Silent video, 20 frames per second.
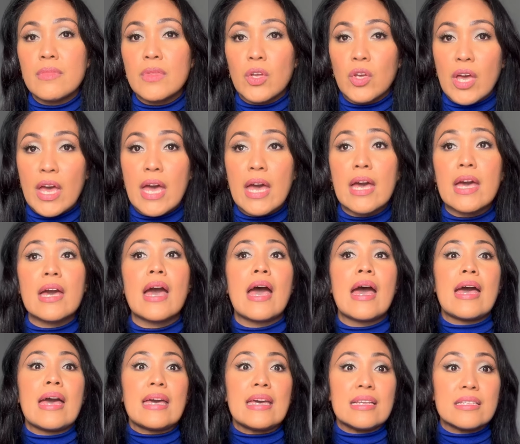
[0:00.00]
Okay,
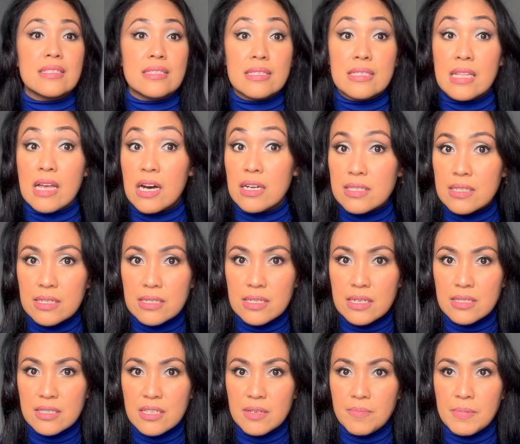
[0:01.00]
it's not a
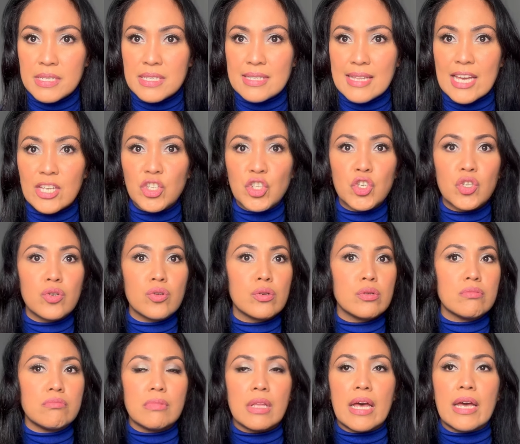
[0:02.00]
nutty
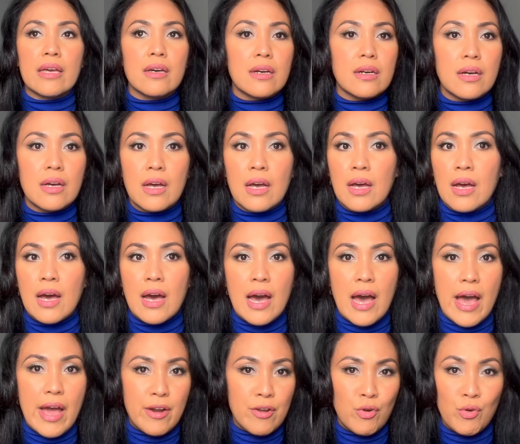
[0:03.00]
pistachio like
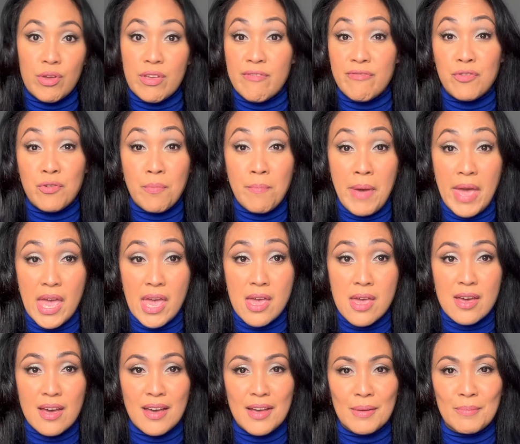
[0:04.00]
I don't know if you
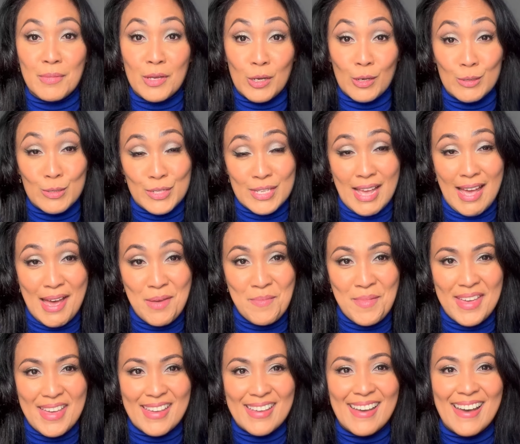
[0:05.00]
bake because I
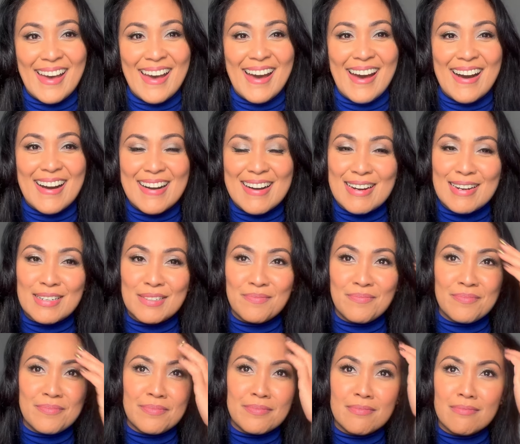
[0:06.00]
bake
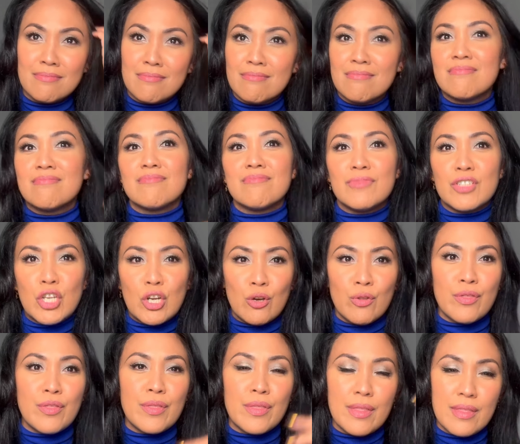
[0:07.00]
um you
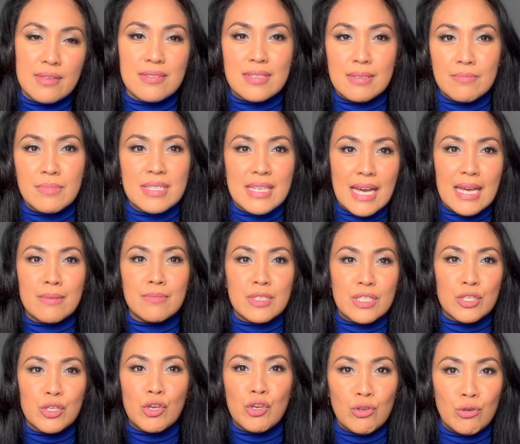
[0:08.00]
know
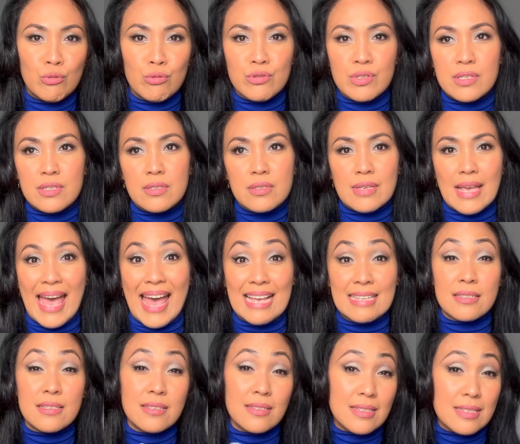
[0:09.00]
sometimes you use
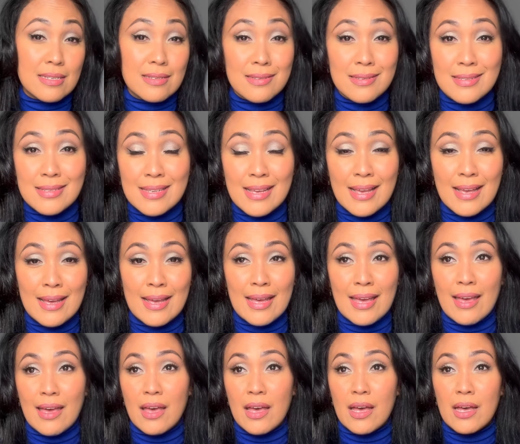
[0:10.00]
essences
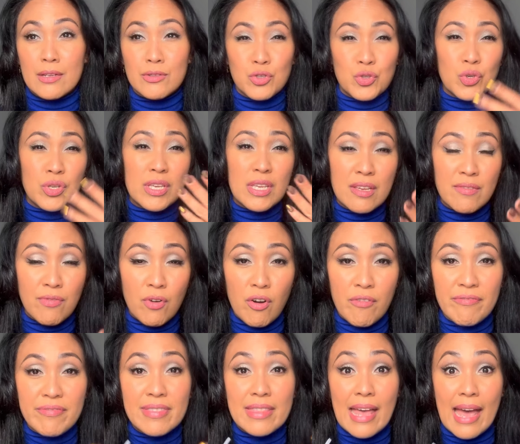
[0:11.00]
uh, to give
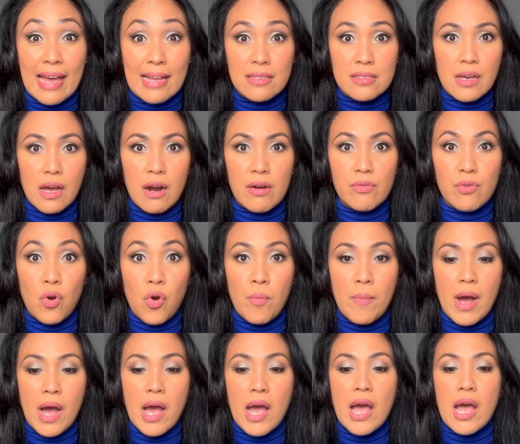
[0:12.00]
off that
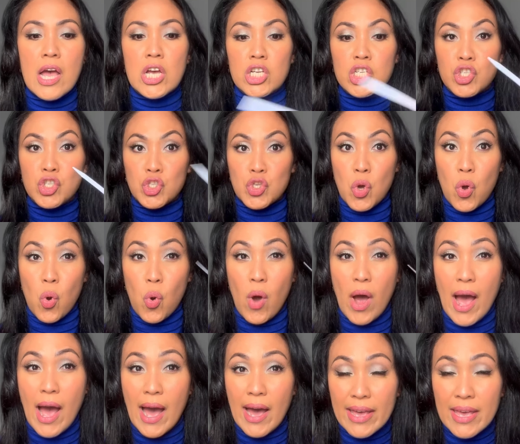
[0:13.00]
aroma.
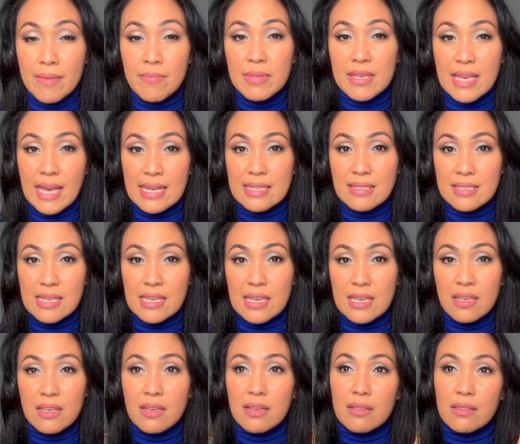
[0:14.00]
So I am
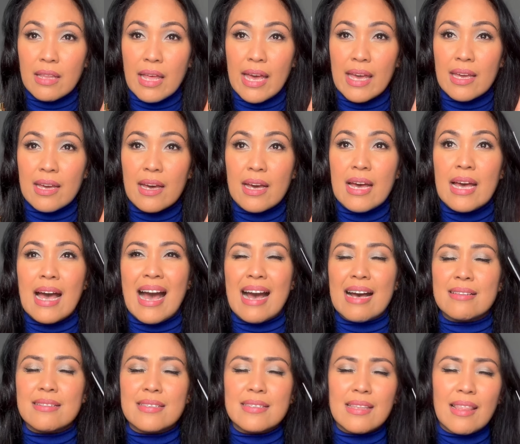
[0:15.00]
getting like
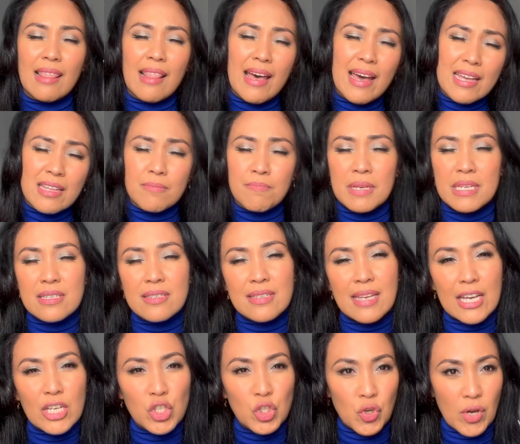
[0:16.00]
a slight
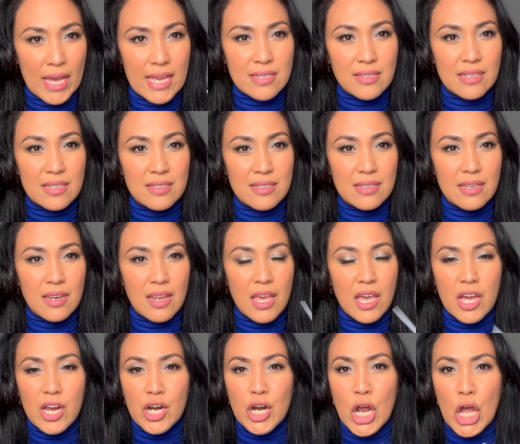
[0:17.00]
pistachio essence in
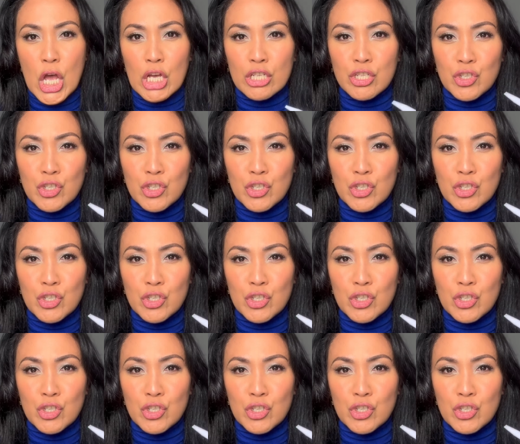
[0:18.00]
here.